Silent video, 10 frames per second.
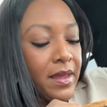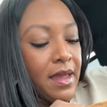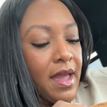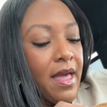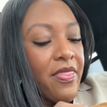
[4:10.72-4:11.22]

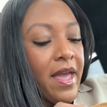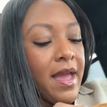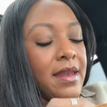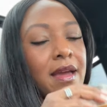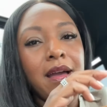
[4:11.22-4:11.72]
And
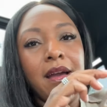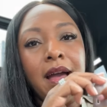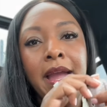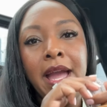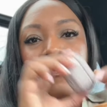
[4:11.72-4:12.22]
then
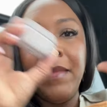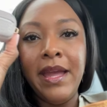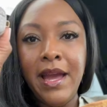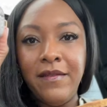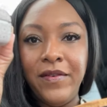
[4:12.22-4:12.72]
I have my
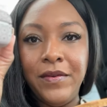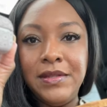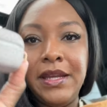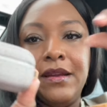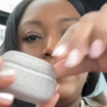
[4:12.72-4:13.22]

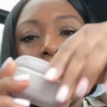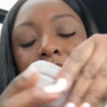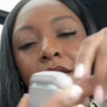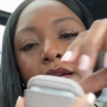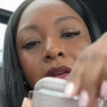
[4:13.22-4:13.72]
headphones here. These
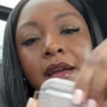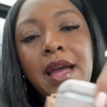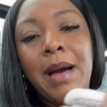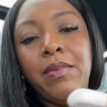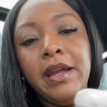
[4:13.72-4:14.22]
are
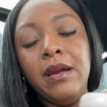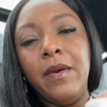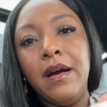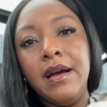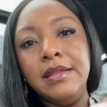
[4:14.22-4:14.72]
Apple
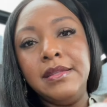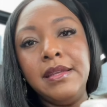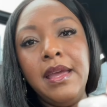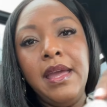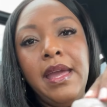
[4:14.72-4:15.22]
Airpods,
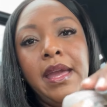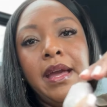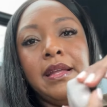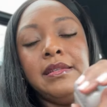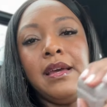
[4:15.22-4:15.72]

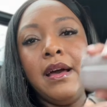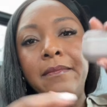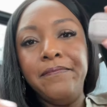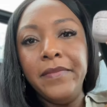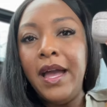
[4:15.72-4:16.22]
and
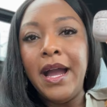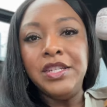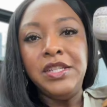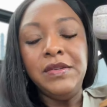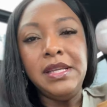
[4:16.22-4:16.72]
I
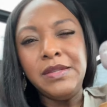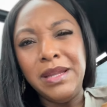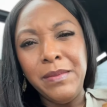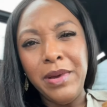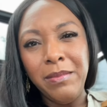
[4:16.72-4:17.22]
just use these when
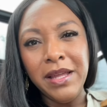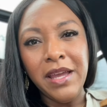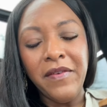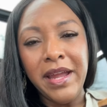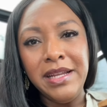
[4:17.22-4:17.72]
I'm in public
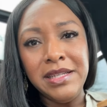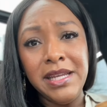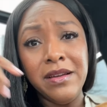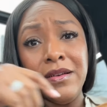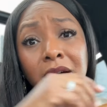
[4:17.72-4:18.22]
if I need to
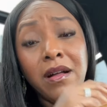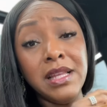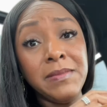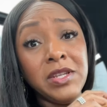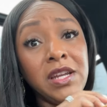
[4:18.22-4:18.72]
take a call,
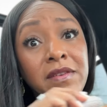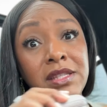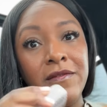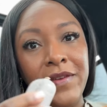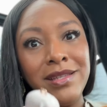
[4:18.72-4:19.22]
especially if
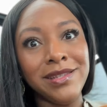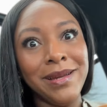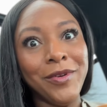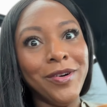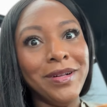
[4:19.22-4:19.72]
it's a
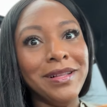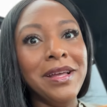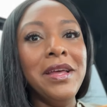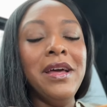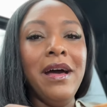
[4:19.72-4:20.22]
FaceTime call.
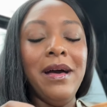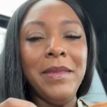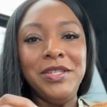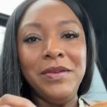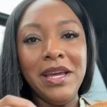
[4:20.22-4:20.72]

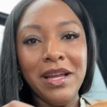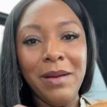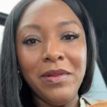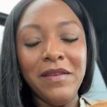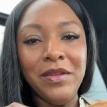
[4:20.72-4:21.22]
I do get a
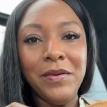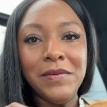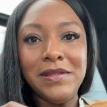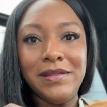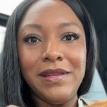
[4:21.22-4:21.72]
couple of
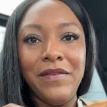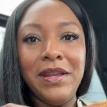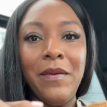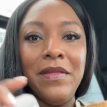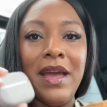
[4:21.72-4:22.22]
those every
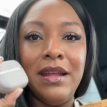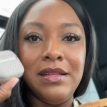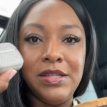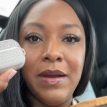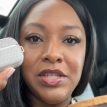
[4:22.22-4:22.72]
now and then,
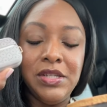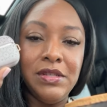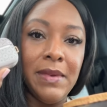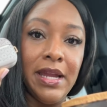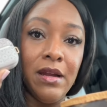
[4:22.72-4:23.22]
and so I just
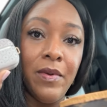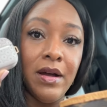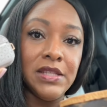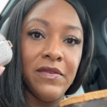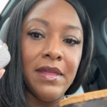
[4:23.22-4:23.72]
use my
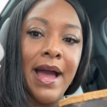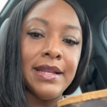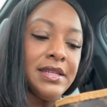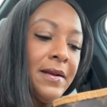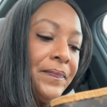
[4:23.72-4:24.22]
AirPods for
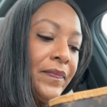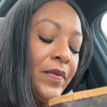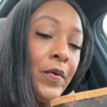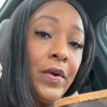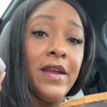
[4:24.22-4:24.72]
that.
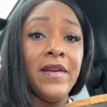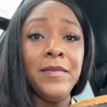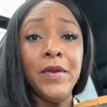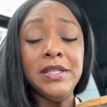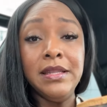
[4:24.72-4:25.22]
Or if I'm
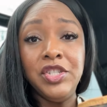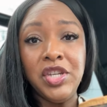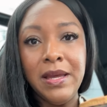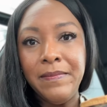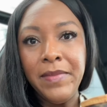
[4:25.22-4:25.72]
going to the
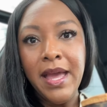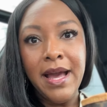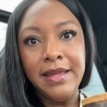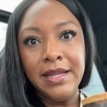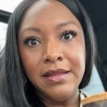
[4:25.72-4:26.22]
gym
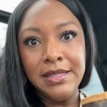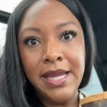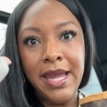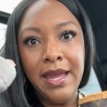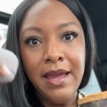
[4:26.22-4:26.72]
at the end of the
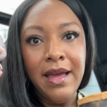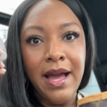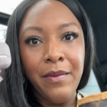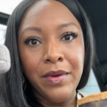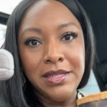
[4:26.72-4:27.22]
day,
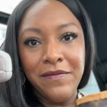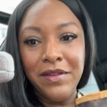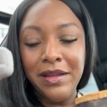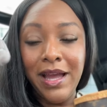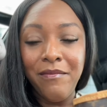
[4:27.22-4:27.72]
I want to
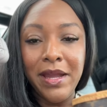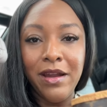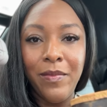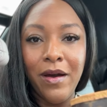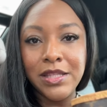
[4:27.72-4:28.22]
definitely have my
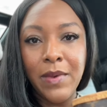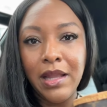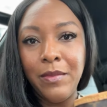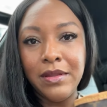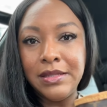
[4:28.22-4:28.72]
AirPods
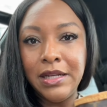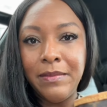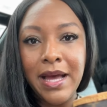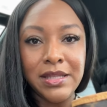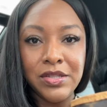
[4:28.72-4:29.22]
while I'm on the
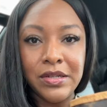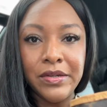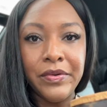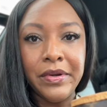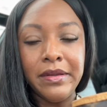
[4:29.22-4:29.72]

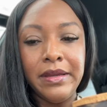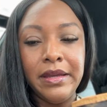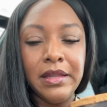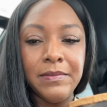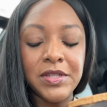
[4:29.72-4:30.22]
Stairmaster or
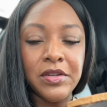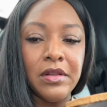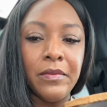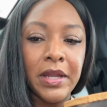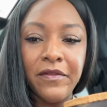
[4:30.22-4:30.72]
the elliptical
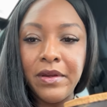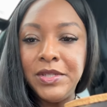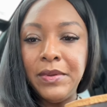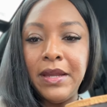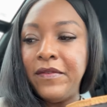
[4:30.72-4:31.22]
or whatever I'm
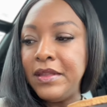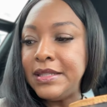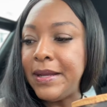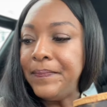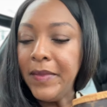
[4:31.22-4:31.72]
doing for the
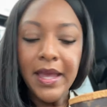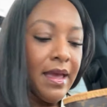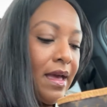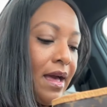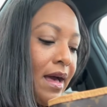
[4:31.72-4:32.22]
day.
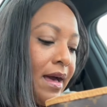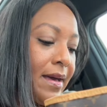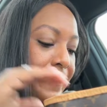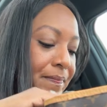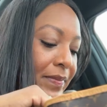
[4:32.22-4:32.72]

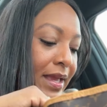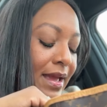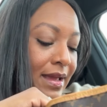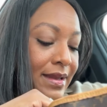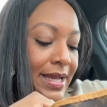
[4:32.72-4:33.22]

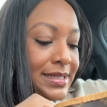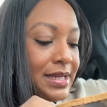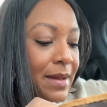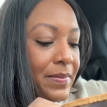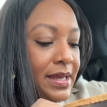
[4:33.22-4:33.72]
Next
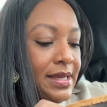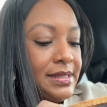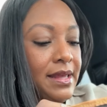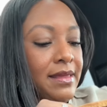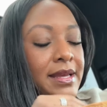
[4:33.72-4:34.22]
up is
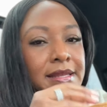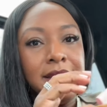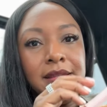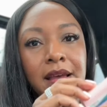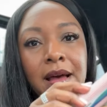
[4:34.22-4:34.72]

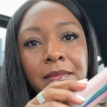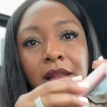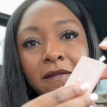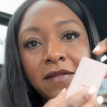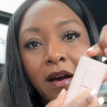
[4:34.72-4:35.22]
this
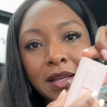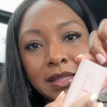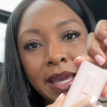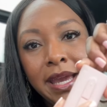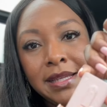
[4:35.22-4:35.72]
little floss
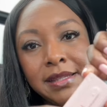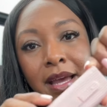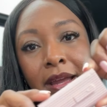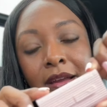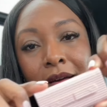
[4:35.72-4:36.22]
case.
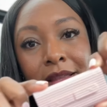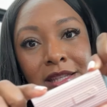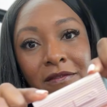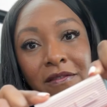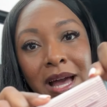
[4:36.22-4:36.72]
I got this
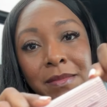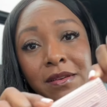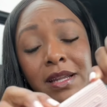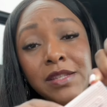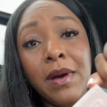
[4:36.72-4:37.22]
off of
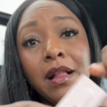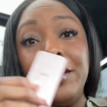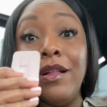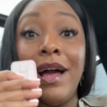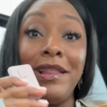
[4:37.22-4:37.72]
Amazon as well.
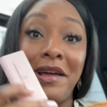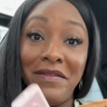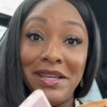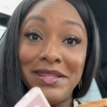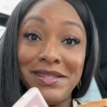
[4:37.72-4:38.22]
Y'all, I
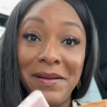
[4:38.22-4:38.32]
love this.